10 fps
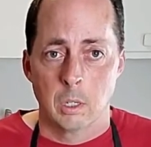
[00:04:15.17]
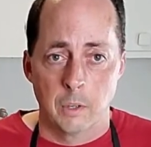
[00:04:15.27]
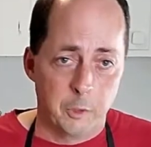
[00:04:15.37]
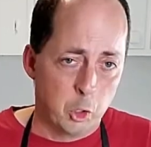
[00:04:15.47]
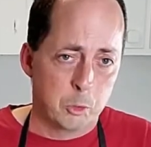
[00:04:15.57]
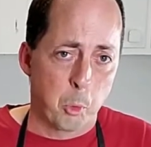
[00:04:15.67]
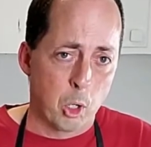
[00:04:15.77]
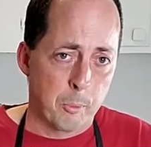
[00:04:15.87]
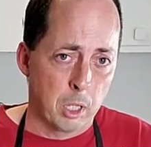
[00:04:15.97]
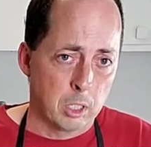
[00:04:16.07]
If you use
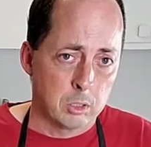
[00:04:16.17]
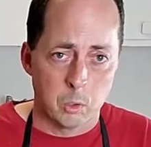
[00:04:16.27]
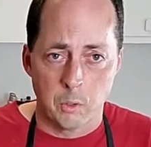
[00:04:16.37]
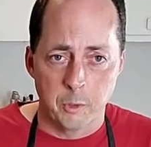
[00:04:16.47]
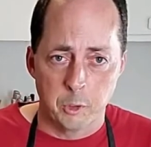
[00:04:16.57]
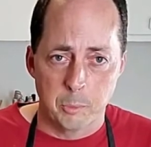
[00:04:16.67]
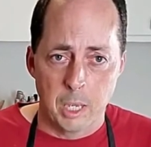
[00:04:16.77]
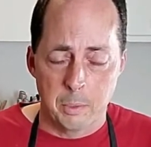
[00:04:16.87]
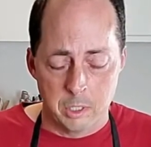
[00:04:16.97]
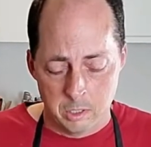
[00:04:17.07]
portobellos or if you use
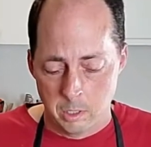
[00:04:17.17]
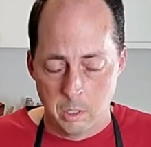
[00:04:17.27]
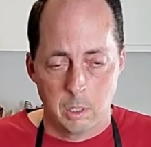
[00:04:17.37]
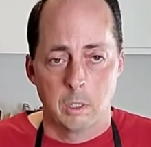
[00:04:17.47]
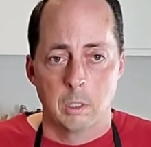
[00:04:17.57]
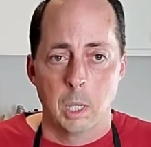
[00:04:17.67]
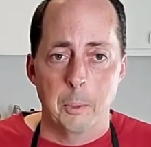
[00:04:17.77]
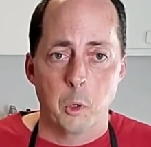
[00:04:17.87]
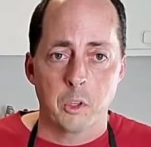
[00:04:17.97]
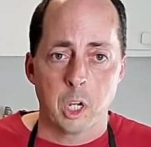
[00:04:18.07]
babies, let me
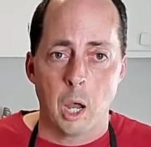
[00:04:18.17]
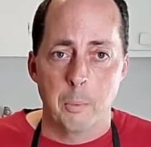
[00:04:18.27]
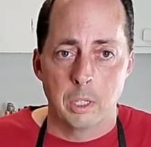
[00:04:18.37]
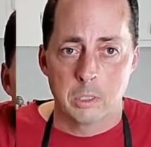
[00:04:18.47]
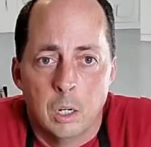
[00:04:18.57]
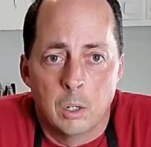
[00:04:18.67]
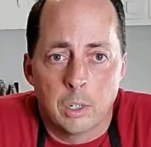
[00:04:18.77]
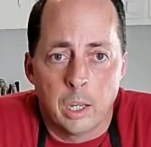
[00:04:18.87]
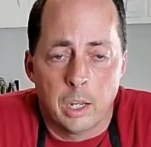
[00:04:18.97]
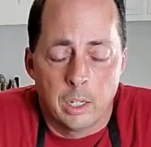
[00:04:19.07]
know in the comments.
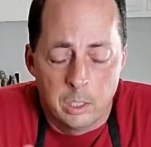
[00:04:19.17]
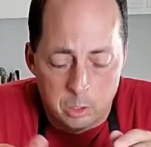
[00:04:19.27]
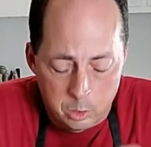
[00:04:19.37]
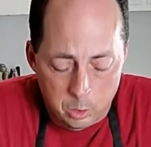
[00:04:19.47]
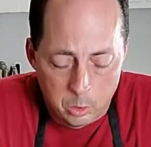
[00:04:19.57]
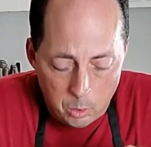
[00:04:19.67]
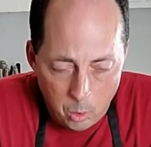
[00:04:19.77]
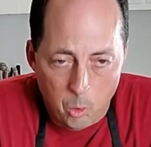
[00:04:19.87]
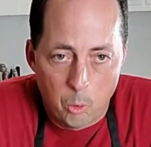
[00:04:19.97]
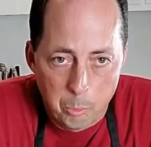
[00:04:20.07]
Okay, 2
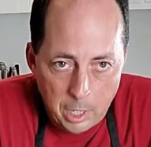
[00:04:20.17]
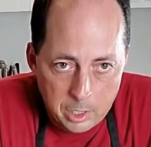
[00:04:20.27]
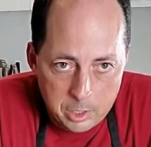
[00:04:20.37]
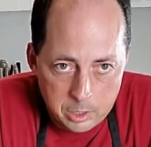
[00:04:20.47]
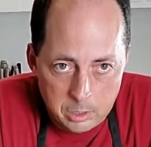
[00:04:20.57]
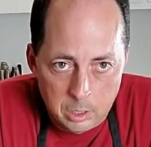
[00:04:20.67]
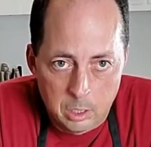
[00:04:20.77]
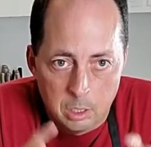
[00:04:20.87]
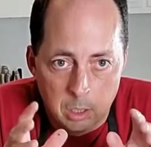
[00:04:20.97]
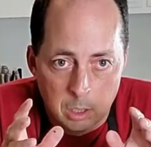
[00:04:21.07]
whole batches
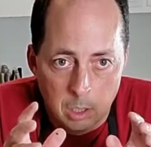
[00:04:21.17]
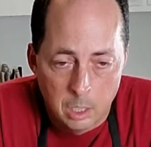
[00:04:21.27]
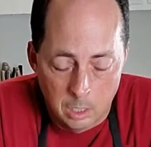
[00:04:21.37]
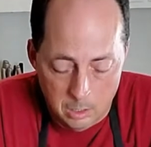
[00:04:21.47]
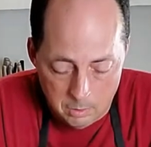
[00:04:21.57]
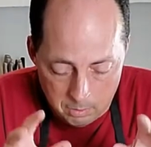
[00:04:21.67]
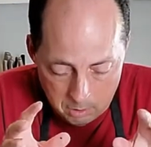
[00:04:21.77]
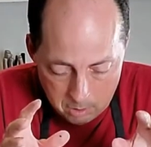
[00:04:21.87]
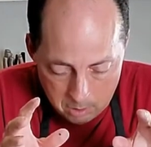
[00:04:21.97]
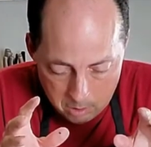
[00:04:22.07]
of
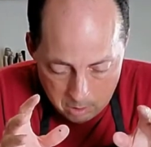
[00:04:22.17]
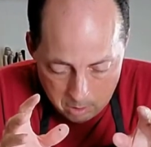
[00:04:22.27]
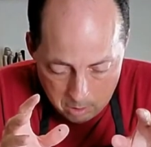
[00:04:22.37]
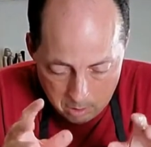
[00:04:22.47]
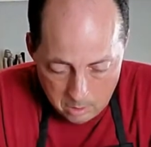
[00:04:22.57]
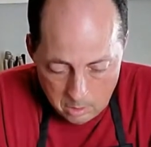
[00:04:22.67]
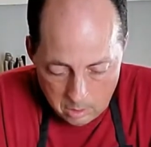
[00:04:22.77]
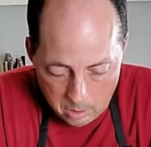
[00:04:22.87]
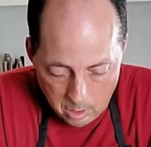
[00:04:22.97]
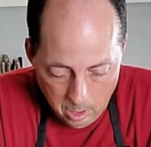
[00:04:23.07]

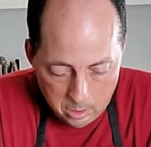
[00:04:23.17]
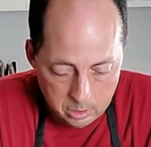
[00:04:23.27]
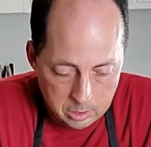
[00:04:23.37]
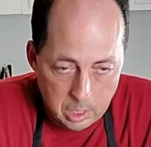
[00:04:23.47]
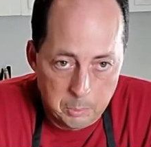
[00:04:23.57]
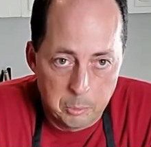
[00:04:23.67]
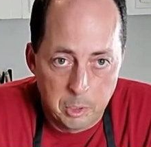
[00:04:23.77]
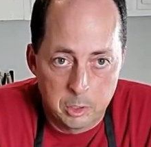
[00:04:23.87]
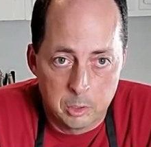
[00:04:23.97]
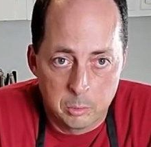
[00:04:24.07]
unstemmed
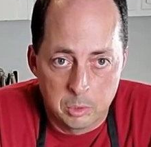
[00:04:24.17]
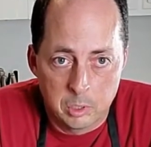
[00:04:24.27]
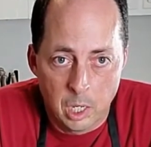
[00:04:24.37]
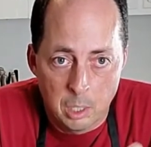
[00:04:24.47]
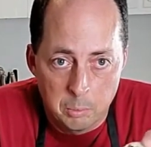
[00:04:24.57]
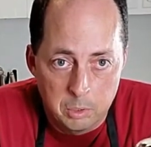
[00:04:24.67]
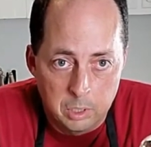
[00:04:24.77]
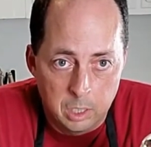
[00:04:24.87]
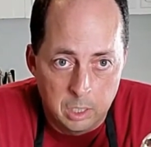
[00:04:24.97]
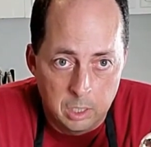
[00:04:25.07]
mushrooms. Got them.
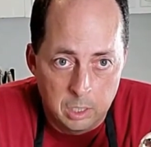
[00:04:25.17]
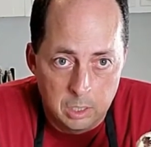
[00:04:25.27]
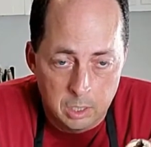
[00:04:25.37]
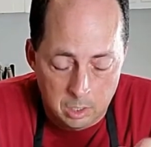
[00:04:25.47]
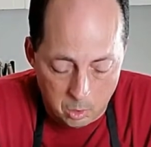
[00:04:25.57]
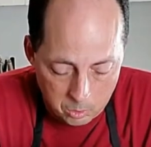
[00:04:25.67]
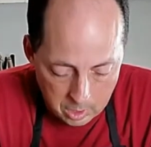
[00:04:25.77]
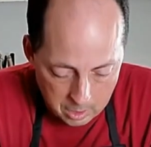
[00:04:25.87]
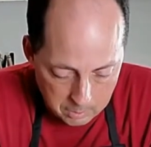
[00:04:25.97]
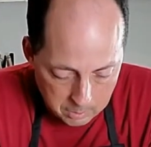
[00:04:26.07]
See? Got the holes
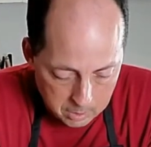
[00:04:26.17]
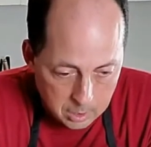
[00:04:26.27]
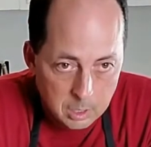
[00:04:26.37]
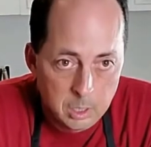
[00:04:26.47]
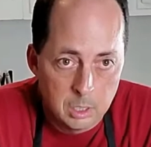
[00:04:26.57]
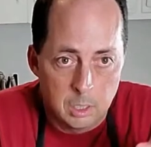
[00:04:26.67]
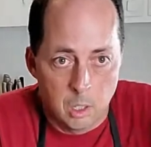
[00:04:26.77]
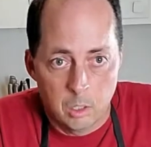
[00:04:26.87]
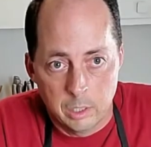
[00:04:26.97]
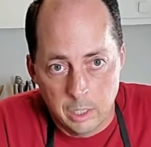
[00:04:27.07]
out.
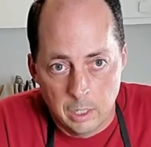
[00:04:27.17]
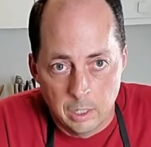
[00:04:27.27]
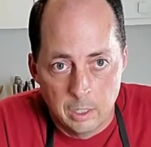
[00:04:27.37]
All in here.